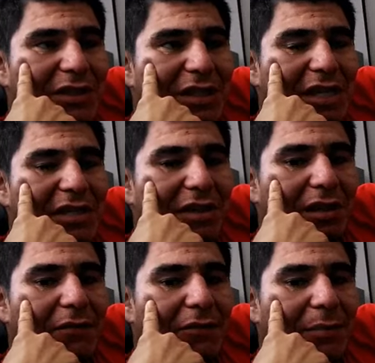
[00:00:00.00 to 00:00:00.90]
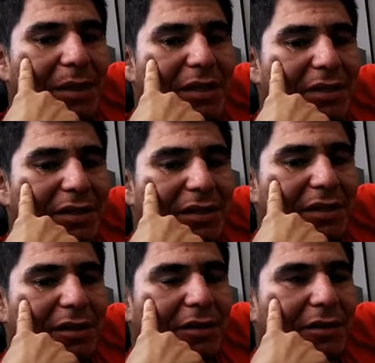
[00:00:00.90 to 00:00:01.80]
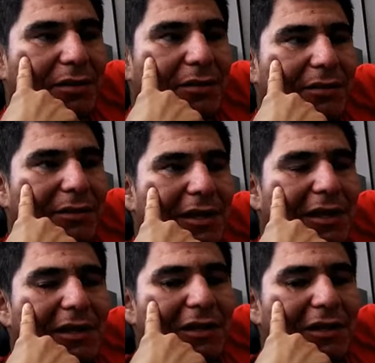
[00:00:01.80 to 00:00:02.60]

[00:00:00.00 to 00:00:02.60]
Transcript: just say deliver pizza, uh,